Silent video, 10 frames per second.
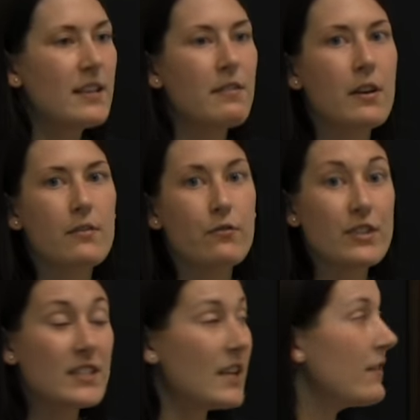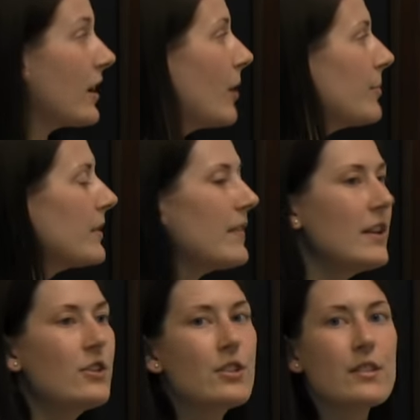see, receive a couple of
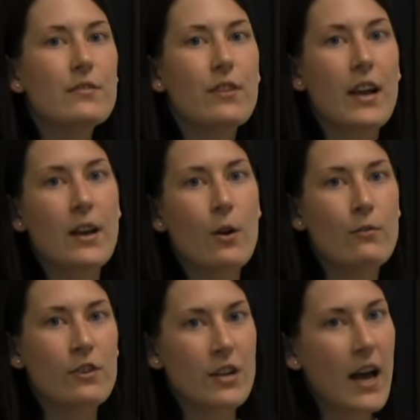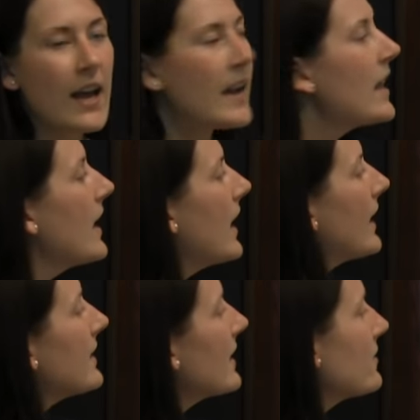inches of rain overnight,
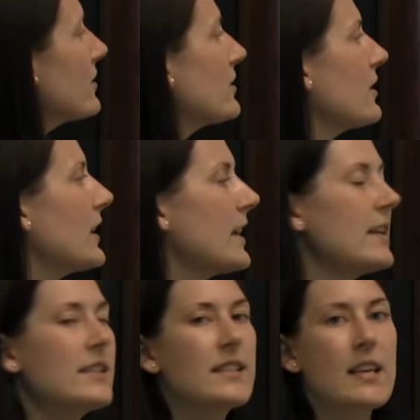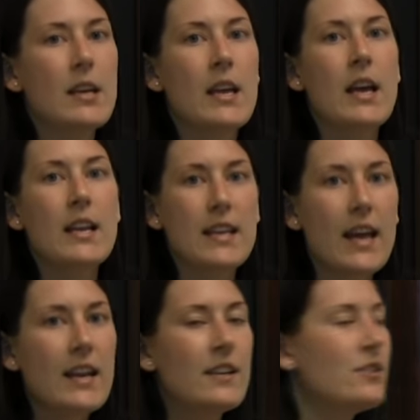a desert is only going to see ten